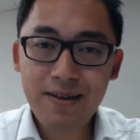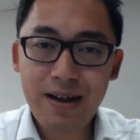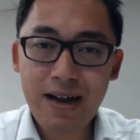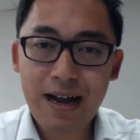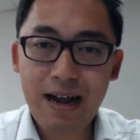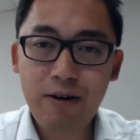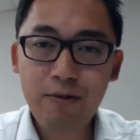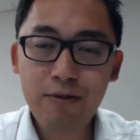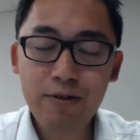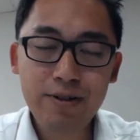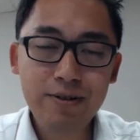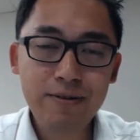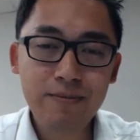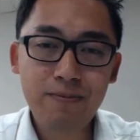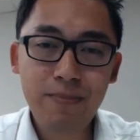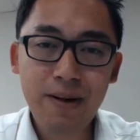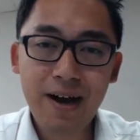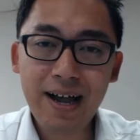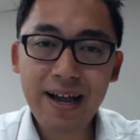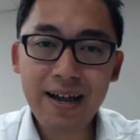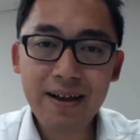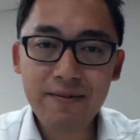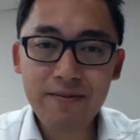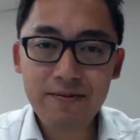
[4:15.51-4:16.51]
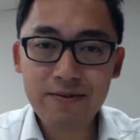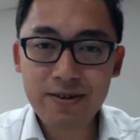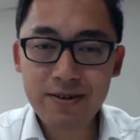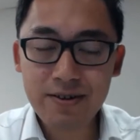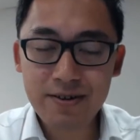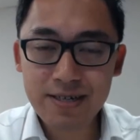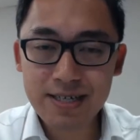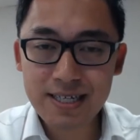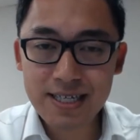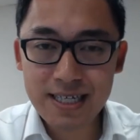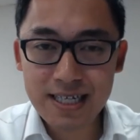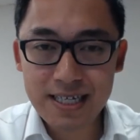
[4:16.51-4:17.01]
how would the buyer
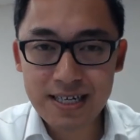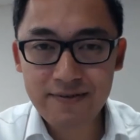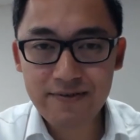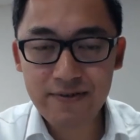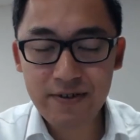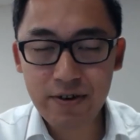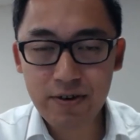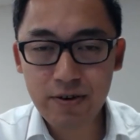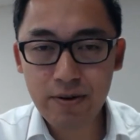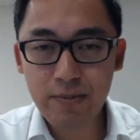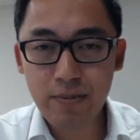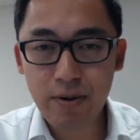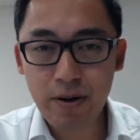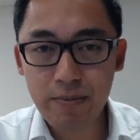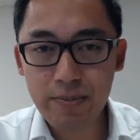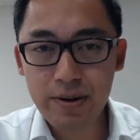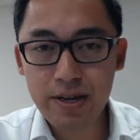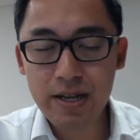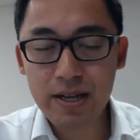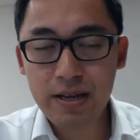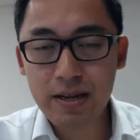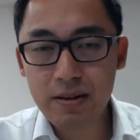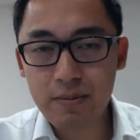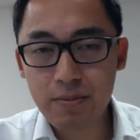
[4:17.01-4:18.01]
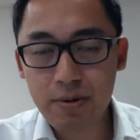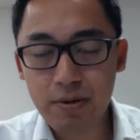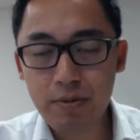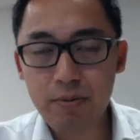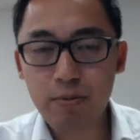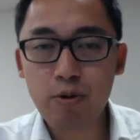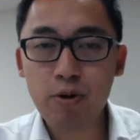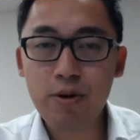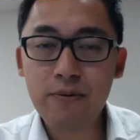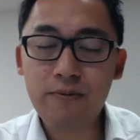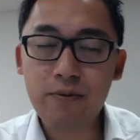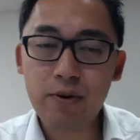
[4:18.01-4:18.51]
conceive your property be
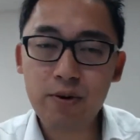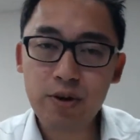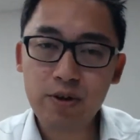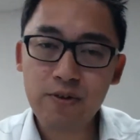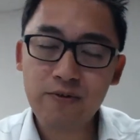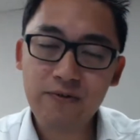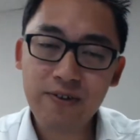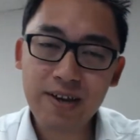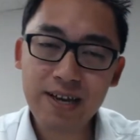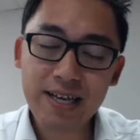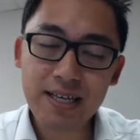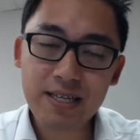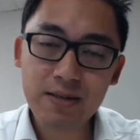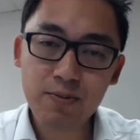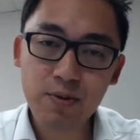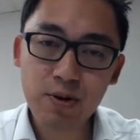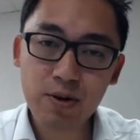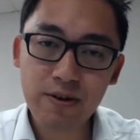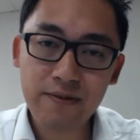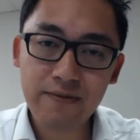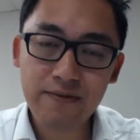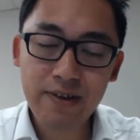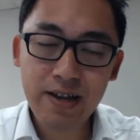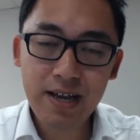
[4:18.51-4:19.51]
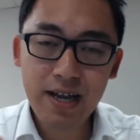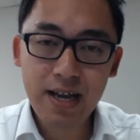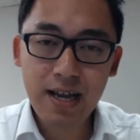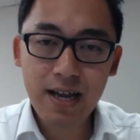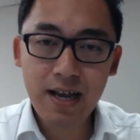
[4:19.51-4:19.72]
worth what you think it's worth?